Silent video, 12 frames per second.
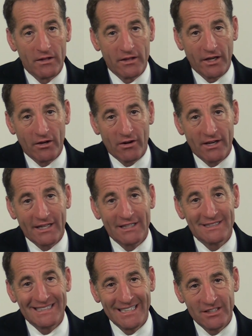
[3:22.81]
they are on a
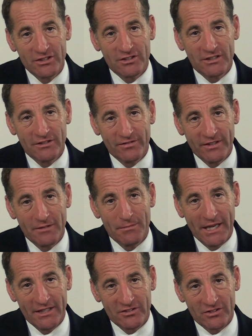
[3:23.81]
contingency fee
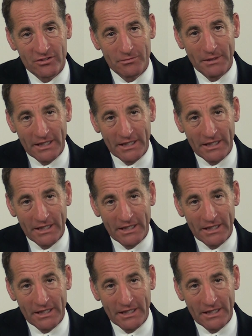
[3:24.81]
basis,